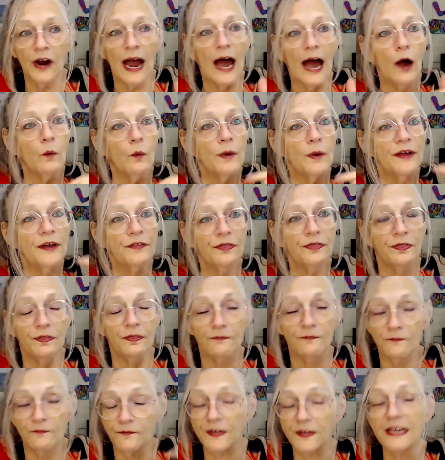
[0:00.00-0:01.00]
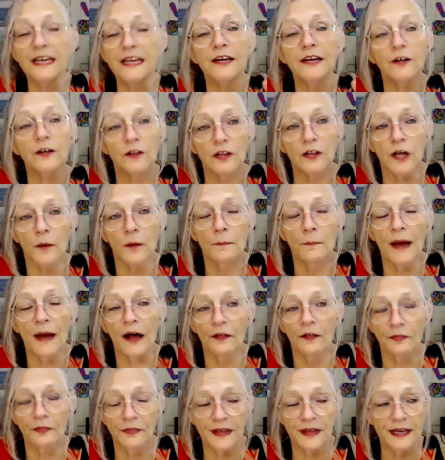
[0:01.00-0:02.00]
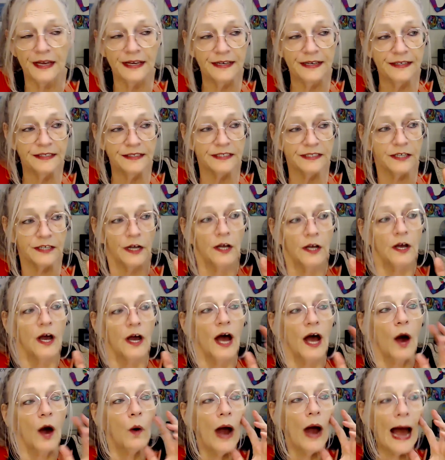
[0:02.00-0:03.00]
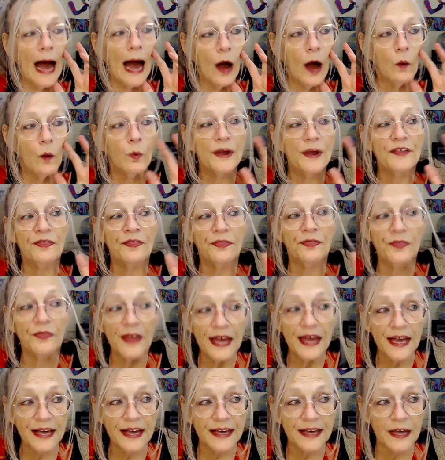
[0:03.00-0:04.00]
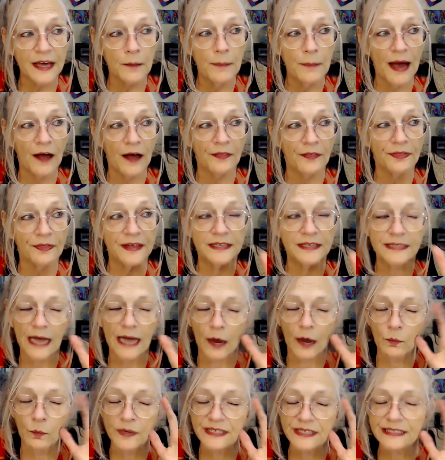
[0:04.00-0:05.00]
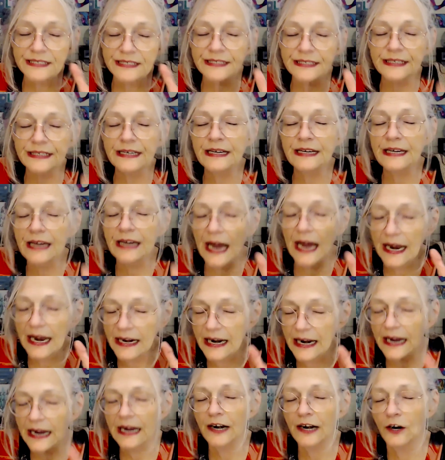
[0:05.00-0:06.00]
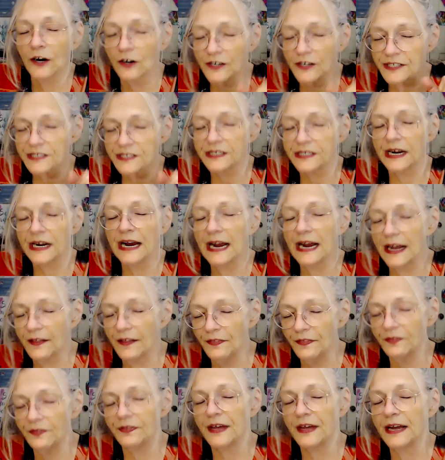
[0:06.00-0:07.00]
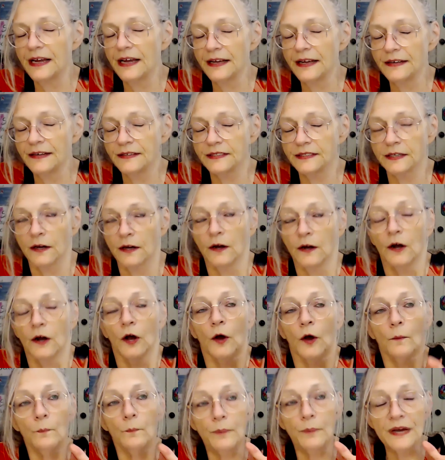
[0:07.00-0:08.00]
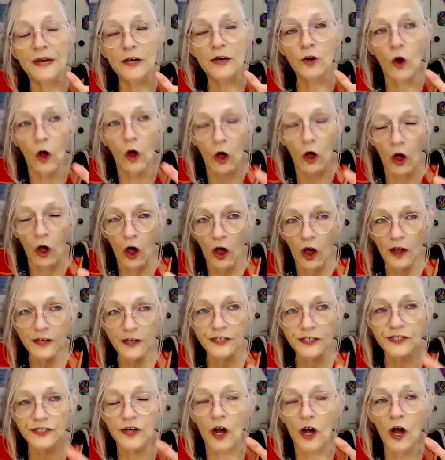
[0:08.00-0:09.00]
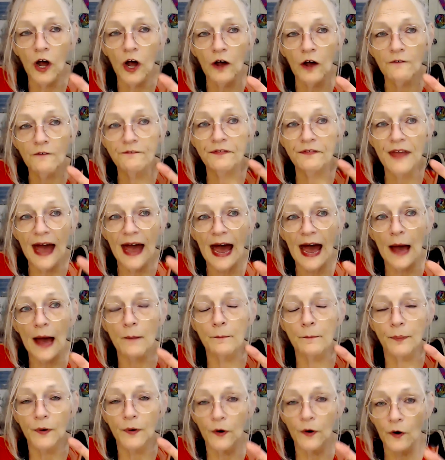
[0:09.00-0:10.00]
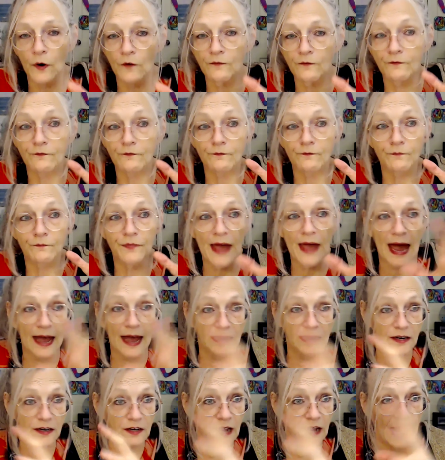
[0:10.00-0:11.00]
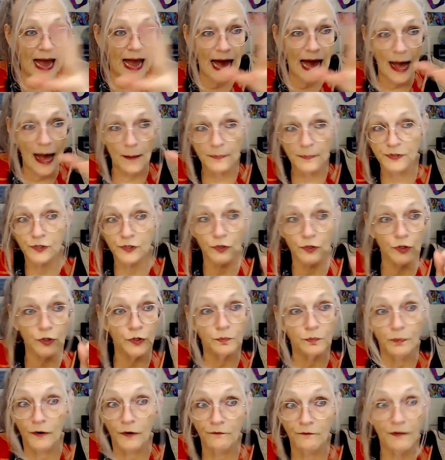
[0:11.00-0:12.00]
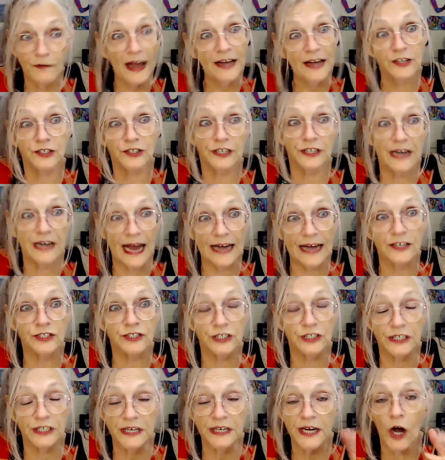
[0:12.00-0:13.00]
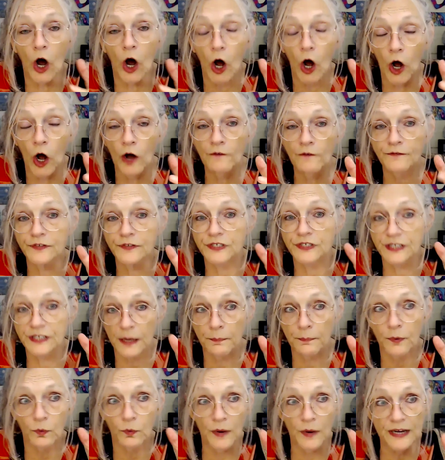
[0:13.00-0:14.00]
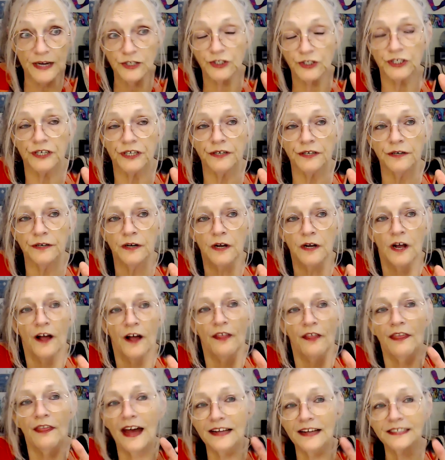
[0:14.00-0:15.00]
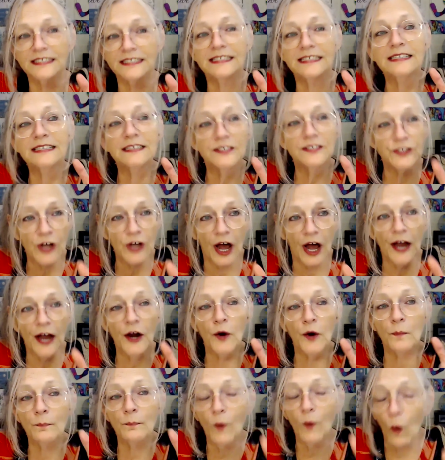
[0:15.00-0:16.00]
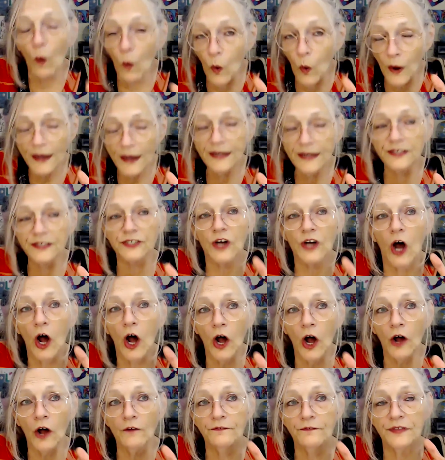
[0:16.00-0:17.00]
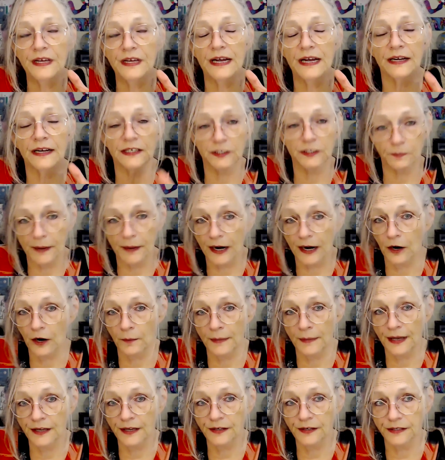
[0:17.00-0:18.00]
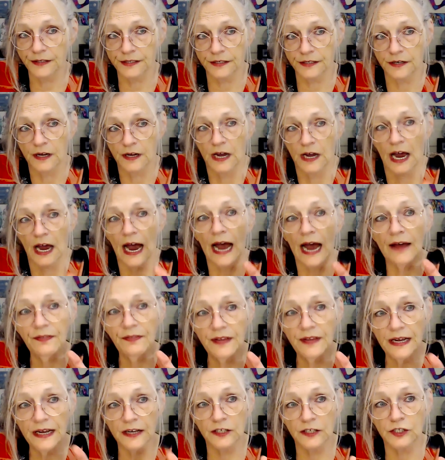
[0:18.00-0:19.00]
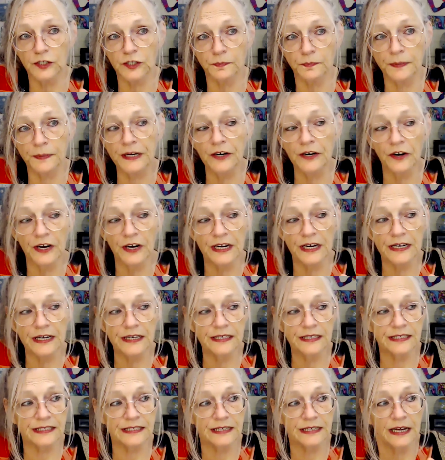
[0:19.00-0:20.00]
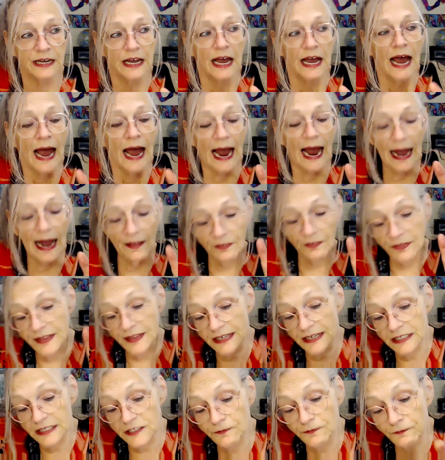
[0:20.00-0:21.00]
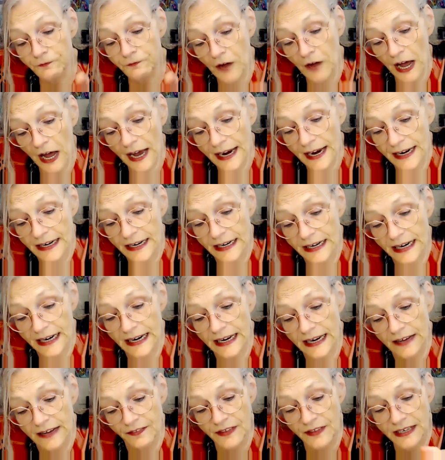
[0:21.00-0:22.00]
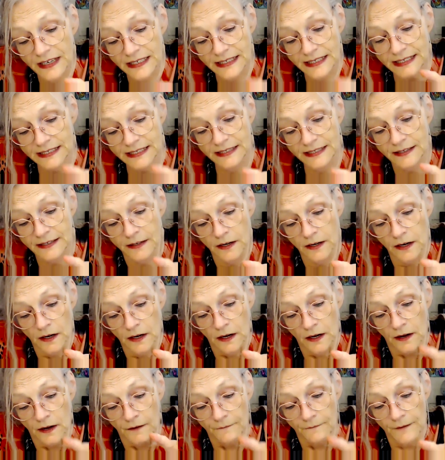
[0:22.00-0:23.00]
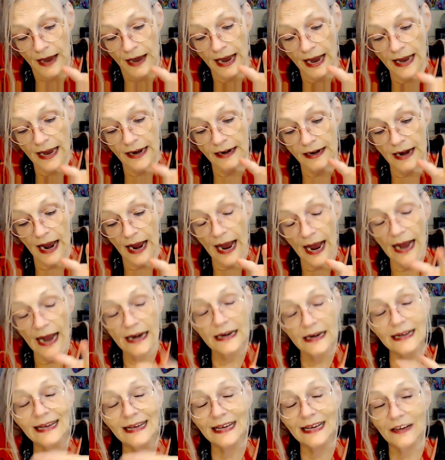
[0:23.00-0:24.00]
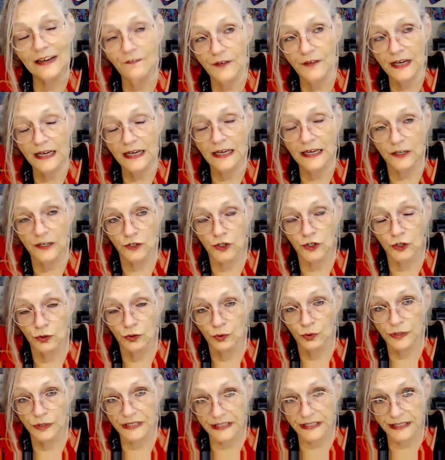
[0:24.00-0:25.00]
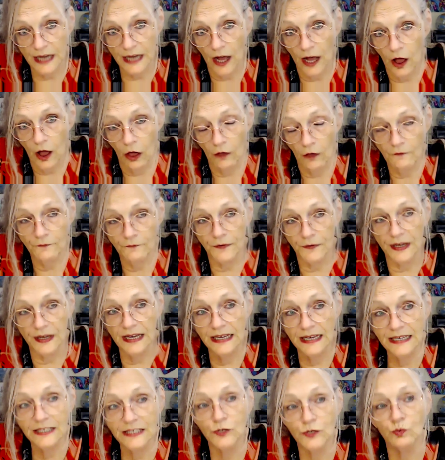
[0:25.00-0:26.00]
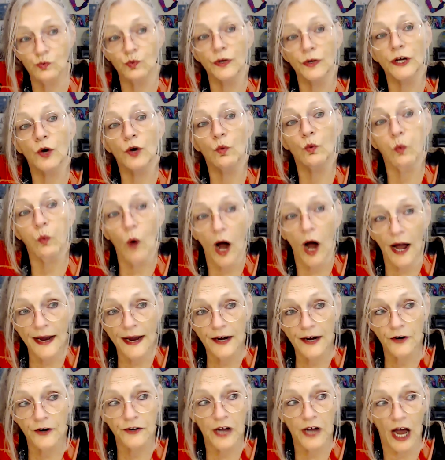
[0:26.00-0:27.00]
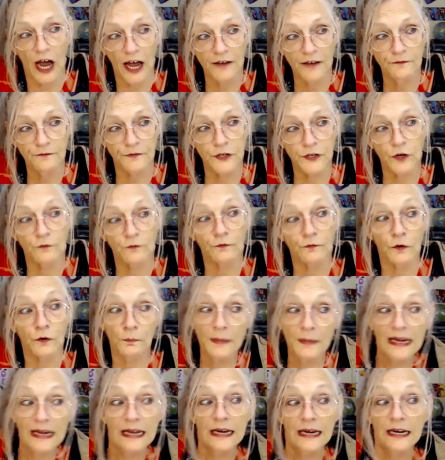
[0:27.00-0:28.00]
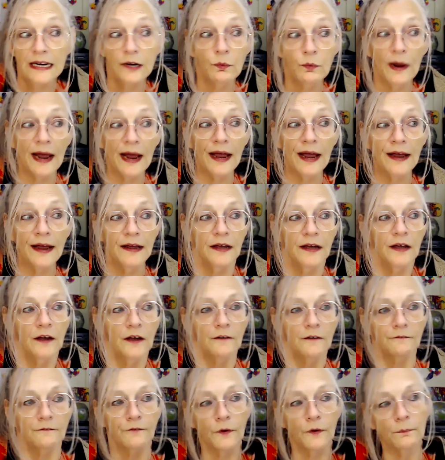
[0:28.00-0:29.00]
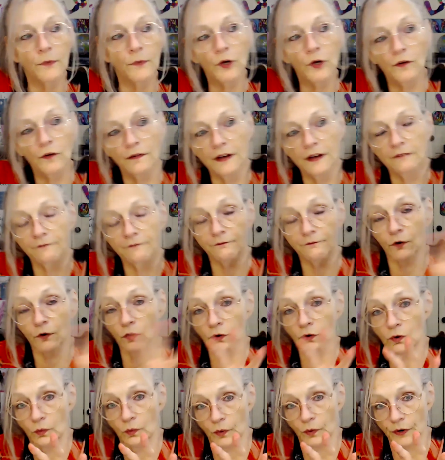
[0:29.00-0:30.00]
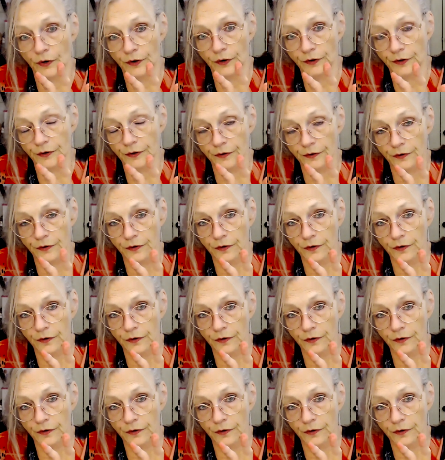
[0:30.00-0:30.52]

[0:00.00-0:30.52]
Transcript: how we feel about things, how we think about things, how we see and understand things because of that absolute perfection, actually, of separation. That's the entire point of the experiment and the experience. And this finding this and giving it to self is required, I feel, for me anyway, for moving forward